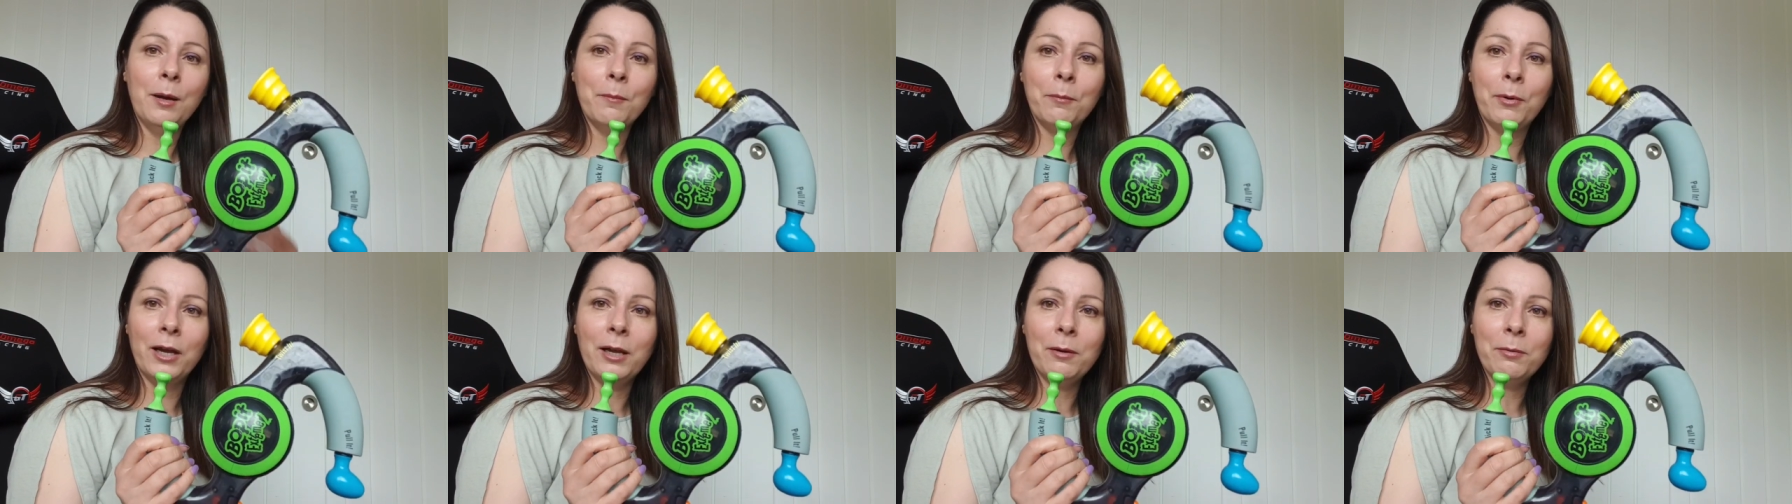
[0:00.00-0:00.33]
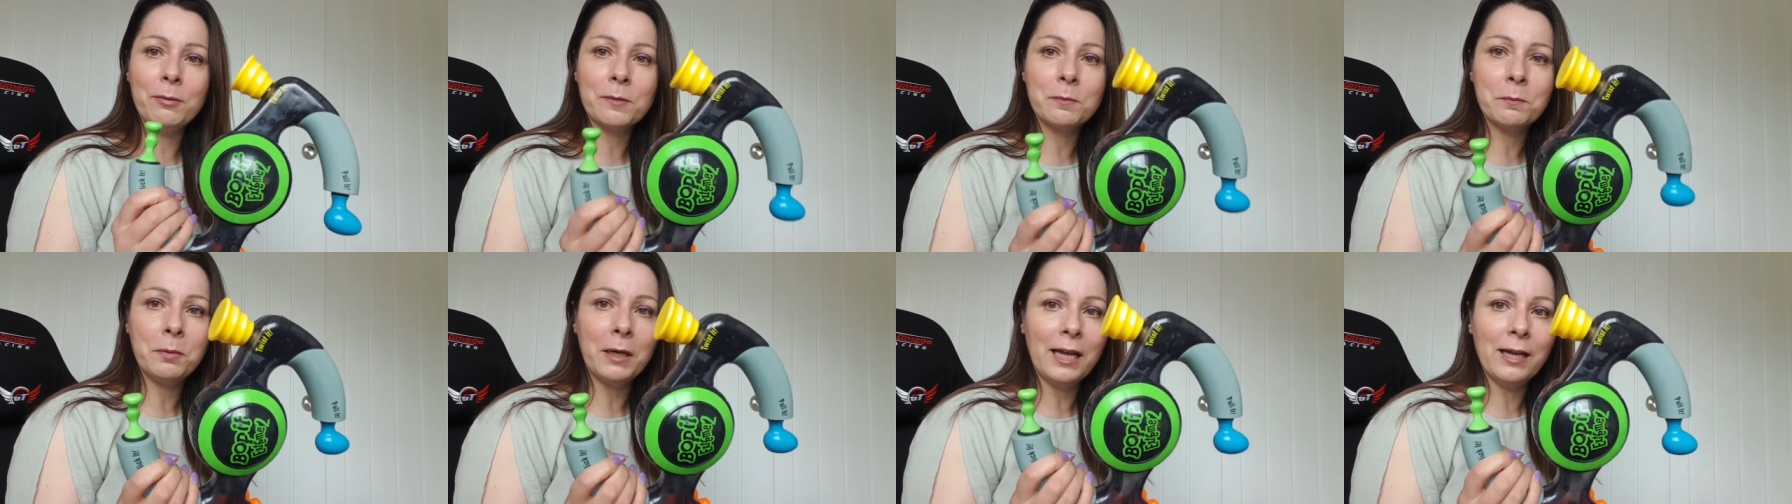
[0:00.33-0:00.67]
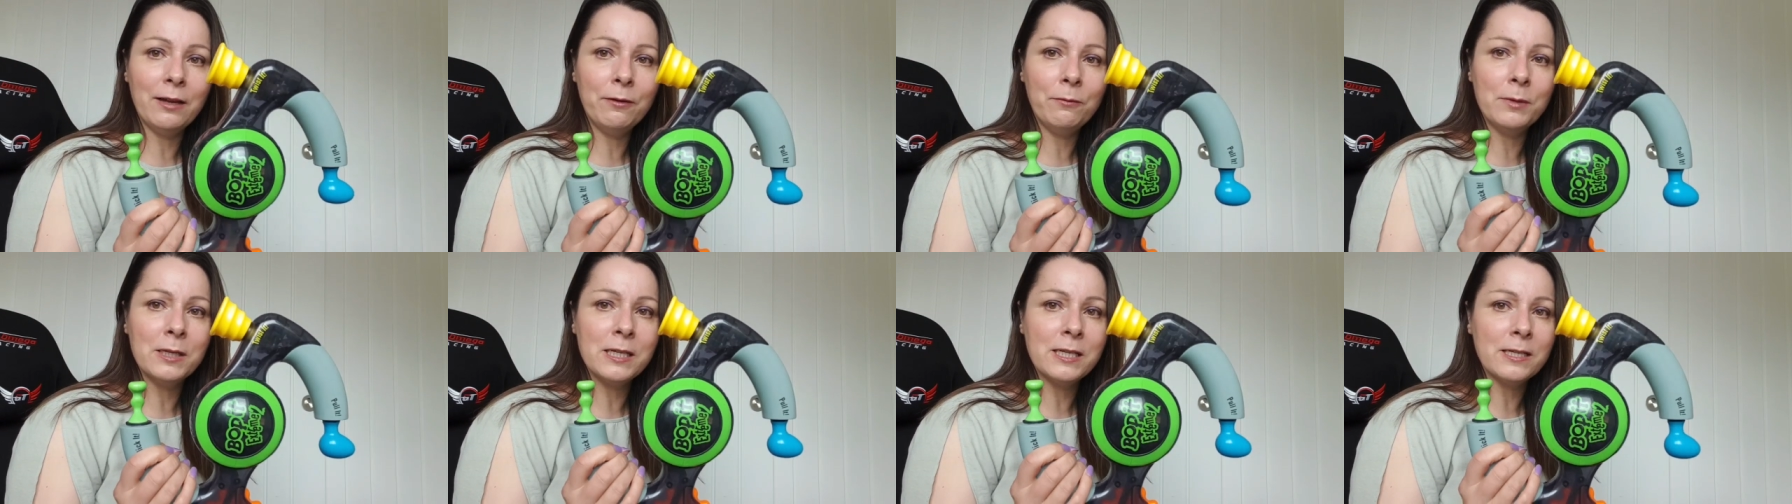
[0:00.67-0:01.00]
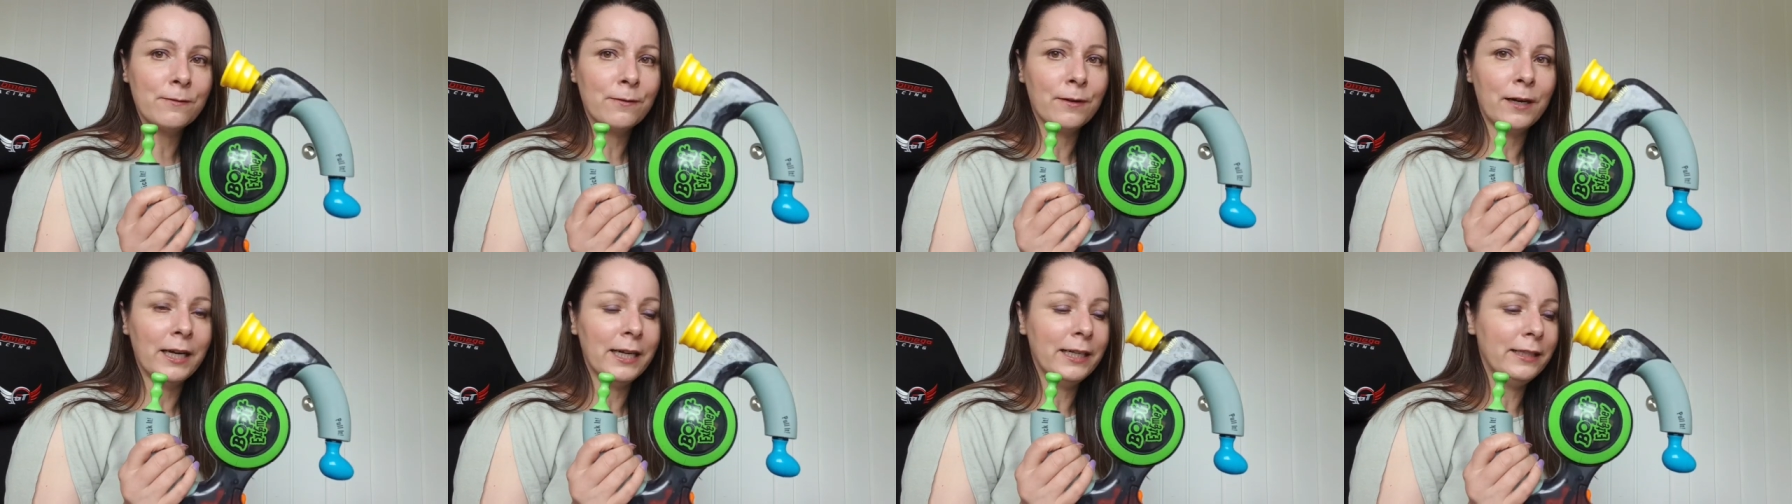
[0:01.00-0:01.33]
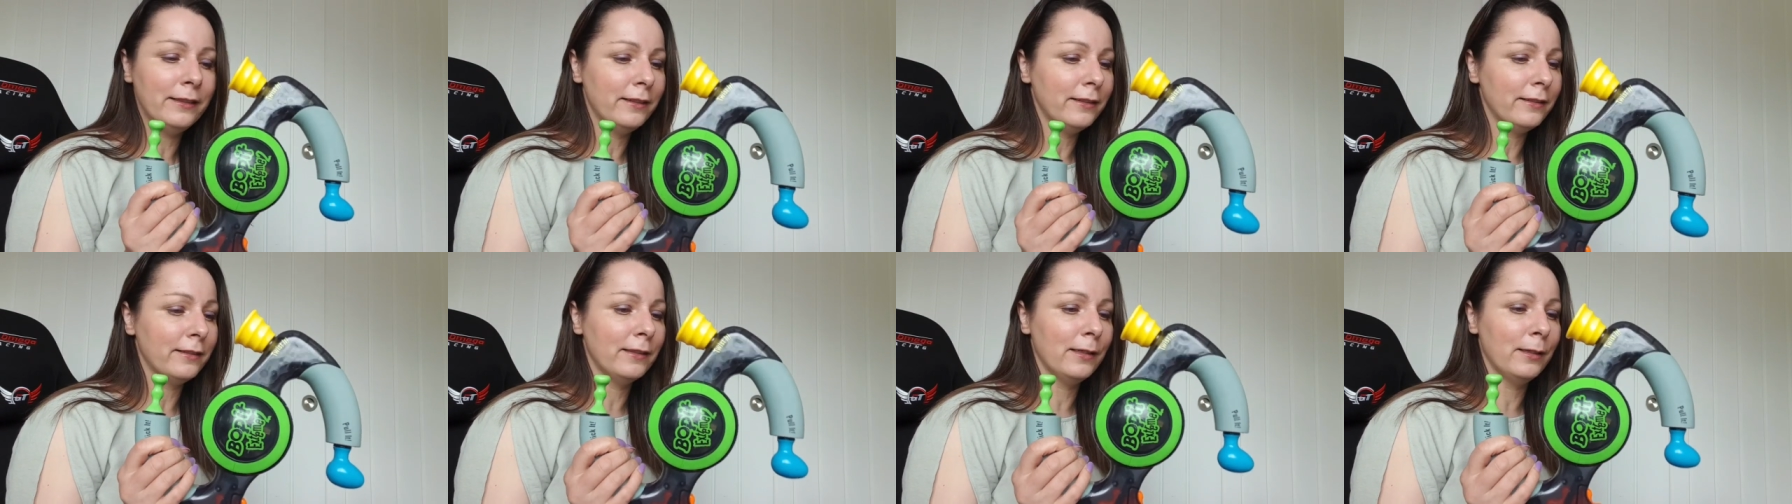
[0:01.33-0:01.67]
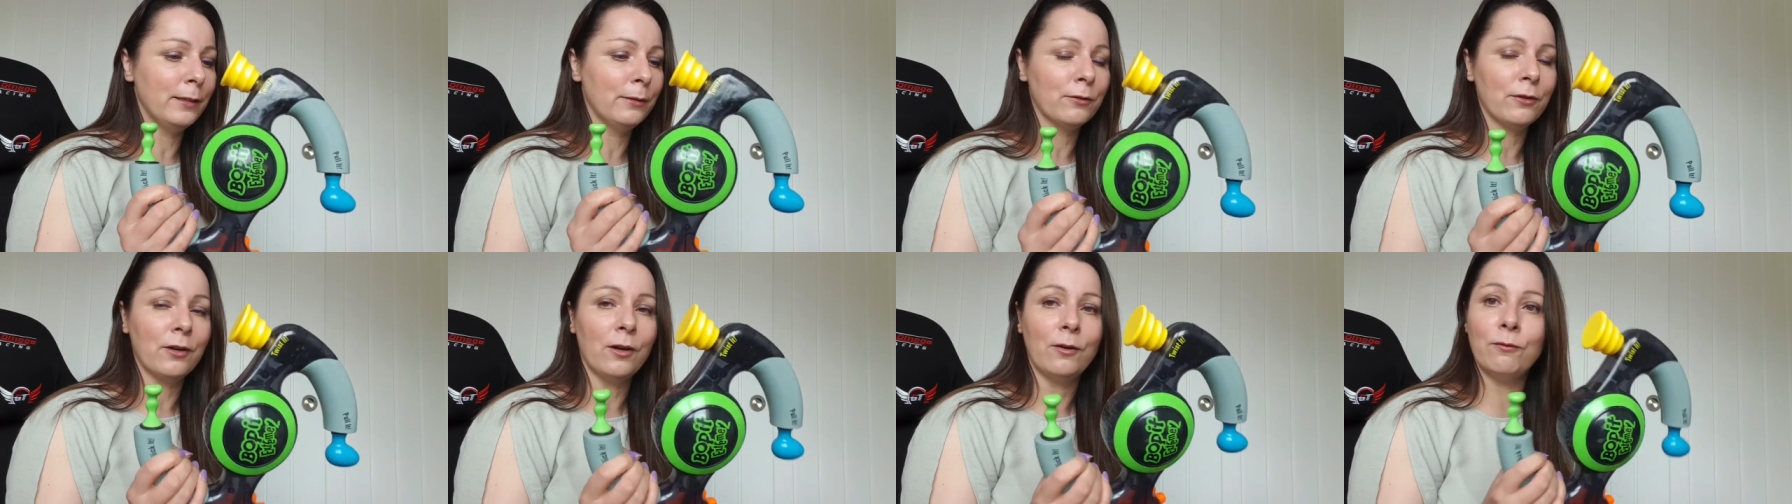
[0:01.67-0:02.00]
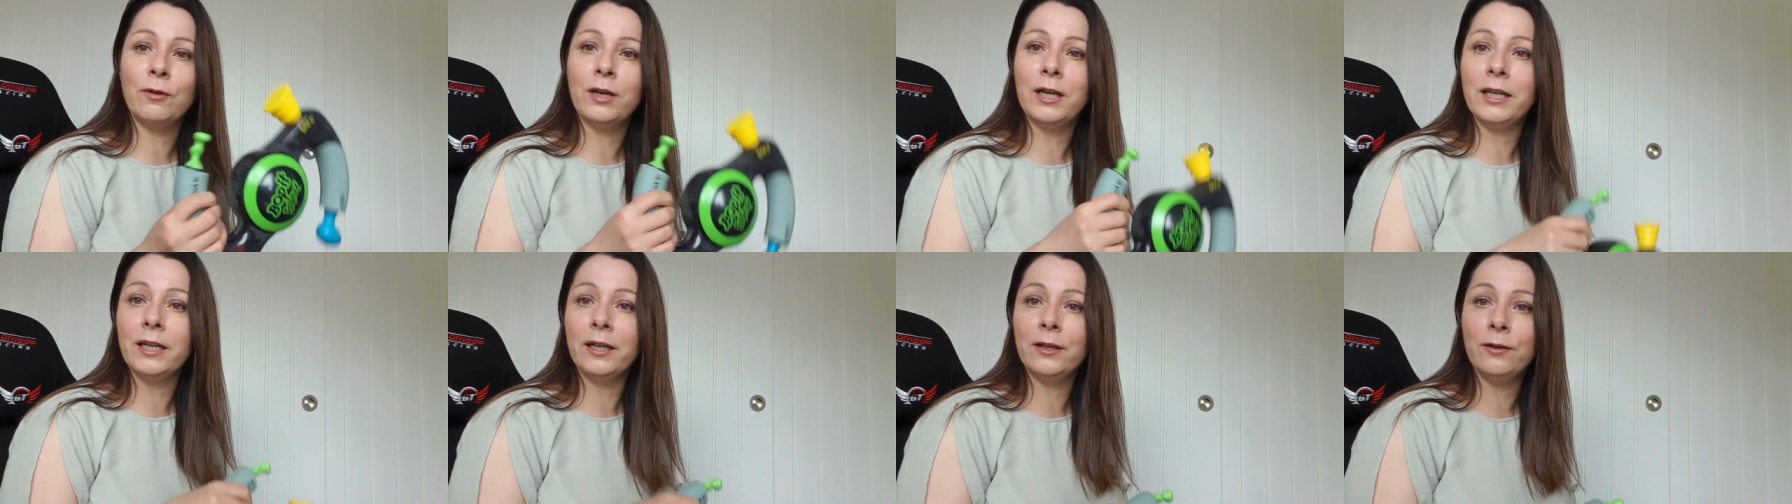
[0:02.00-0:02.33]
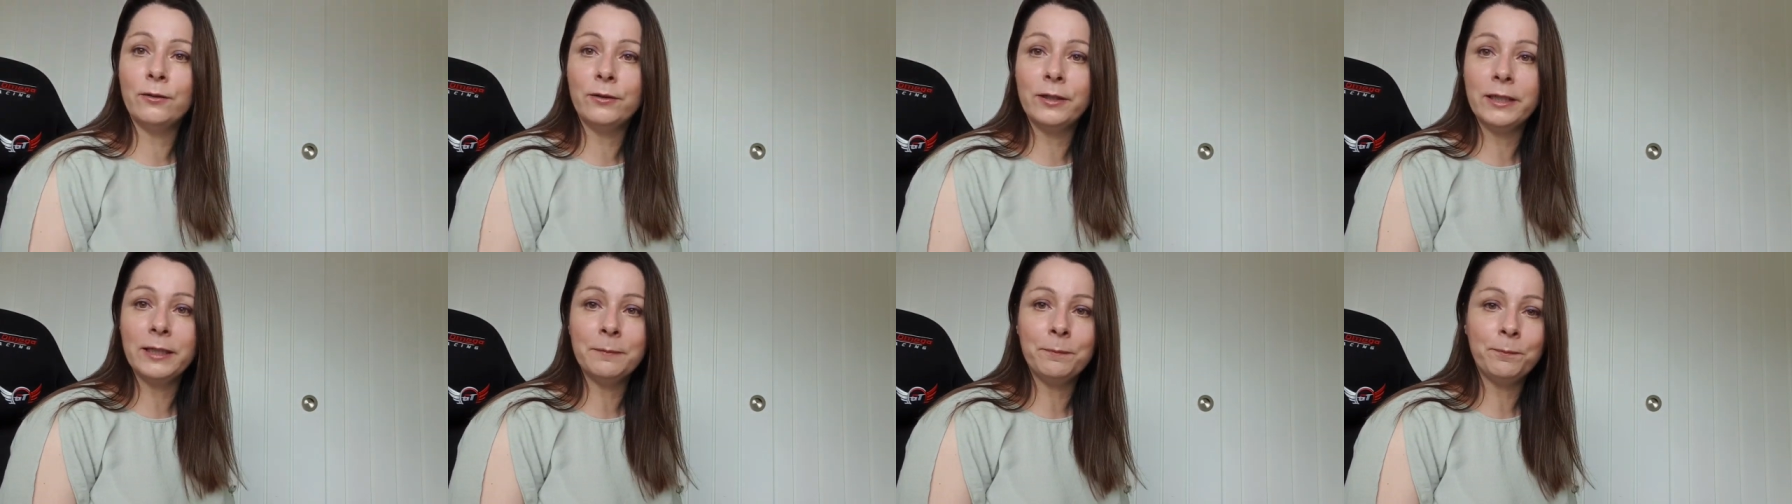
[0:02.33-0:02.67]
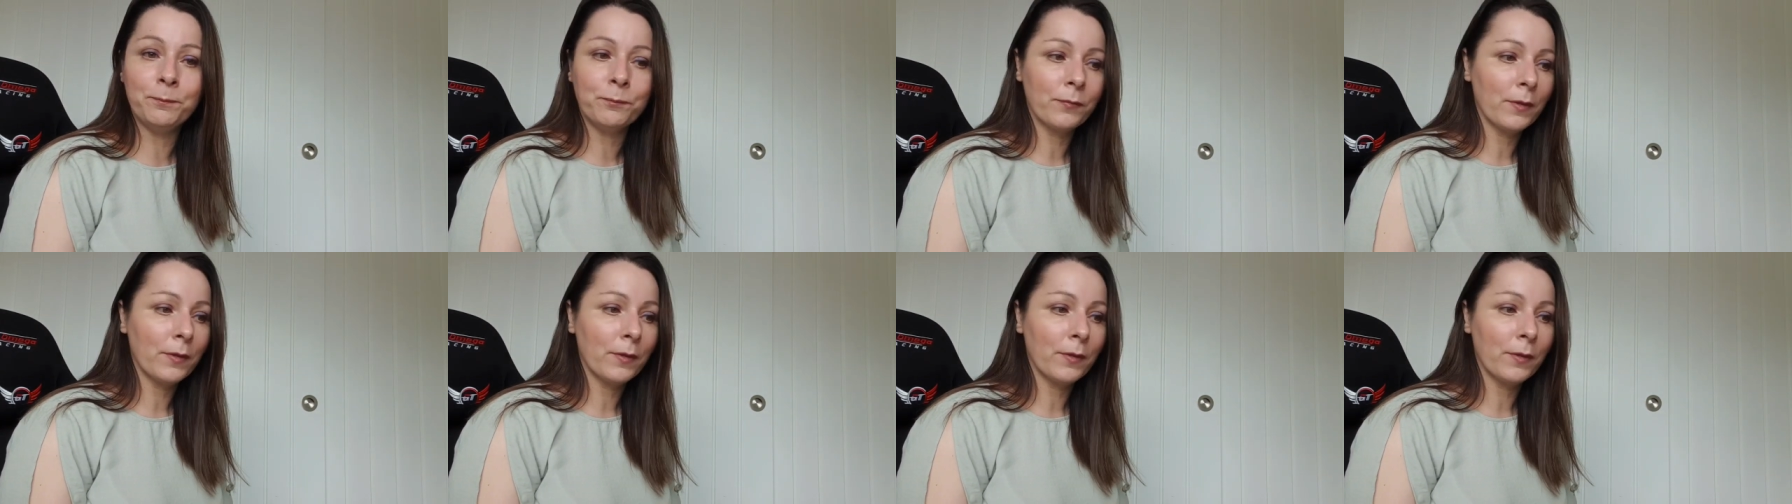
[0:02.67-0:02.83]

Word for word: but he was playing with this for ages and it was like really annoying